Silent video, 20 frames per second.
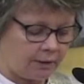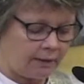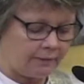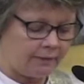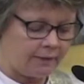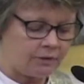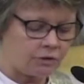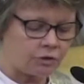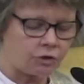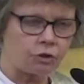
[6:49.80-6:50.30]
are
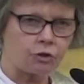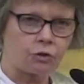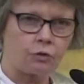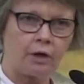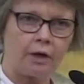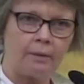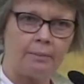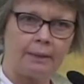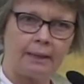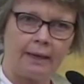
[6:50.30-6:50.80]
they
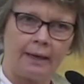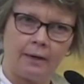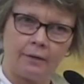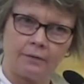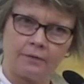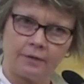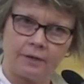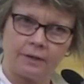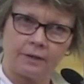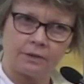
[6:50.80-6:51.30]
describing
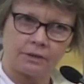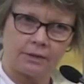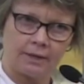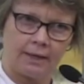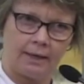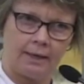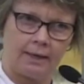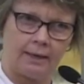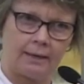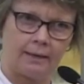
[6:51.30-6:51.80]
how things
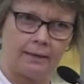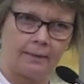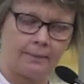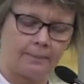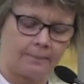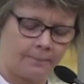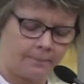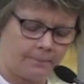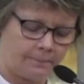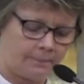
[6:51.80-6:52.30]
are?
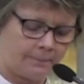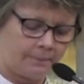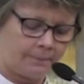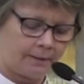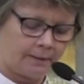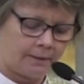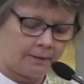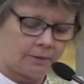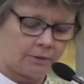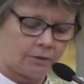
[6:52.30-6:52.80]

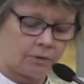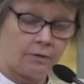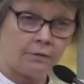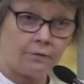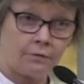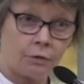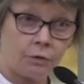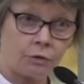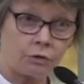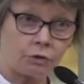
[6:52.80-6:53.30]

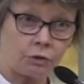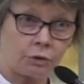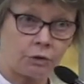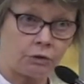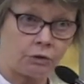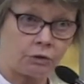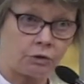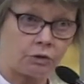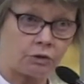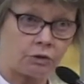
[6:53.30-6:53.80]
First to
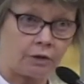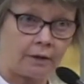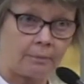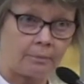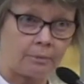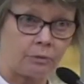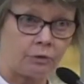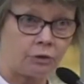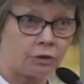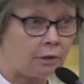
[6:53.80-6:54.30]
his
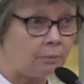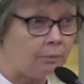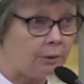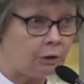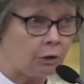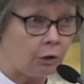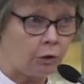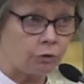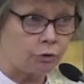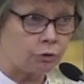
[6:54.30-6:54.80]
disciples, then we
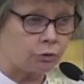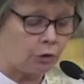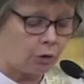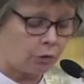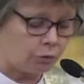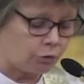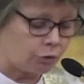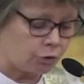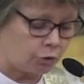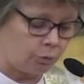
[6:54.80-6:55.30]
know to
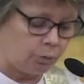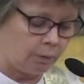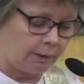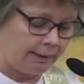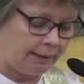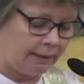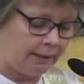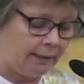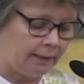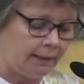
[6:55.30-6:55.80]
those who will
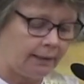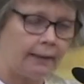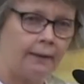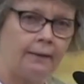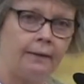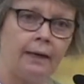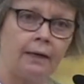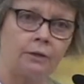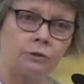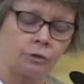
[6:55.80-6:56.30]
hear,
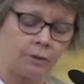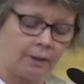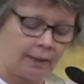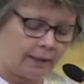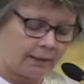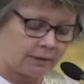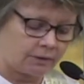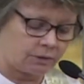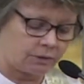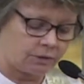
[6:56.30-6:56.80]
and now to
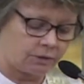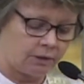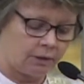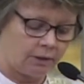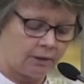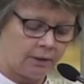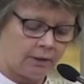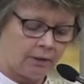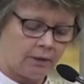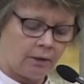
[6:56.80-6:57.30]
us.
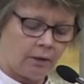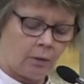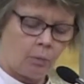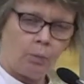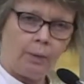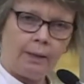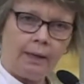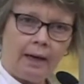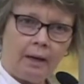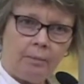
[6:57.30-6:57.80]

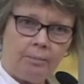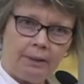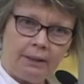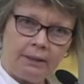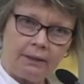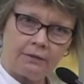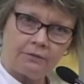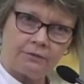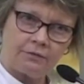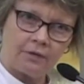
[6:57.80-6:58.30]
We are
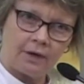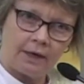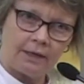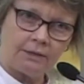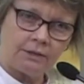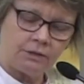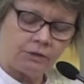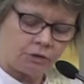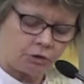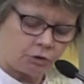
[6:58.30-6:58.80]
being
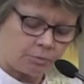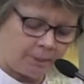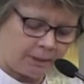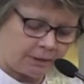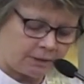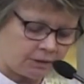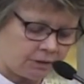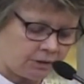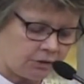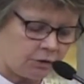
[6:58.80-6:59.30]
invited to
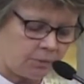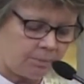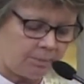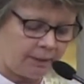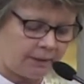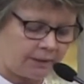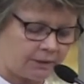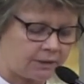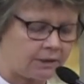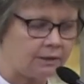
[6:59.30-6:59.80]

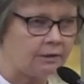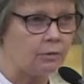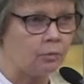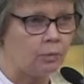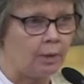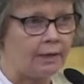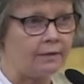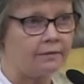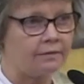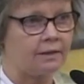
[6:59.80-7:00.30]
participate in the
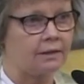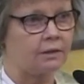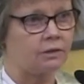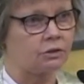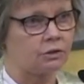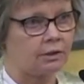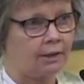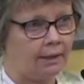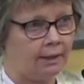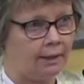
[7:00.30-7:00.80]
way
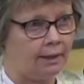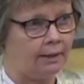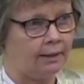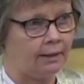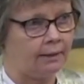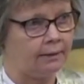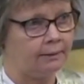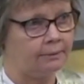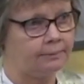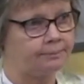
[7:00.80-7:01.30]
things
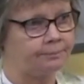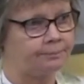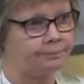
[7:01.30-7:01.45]
are.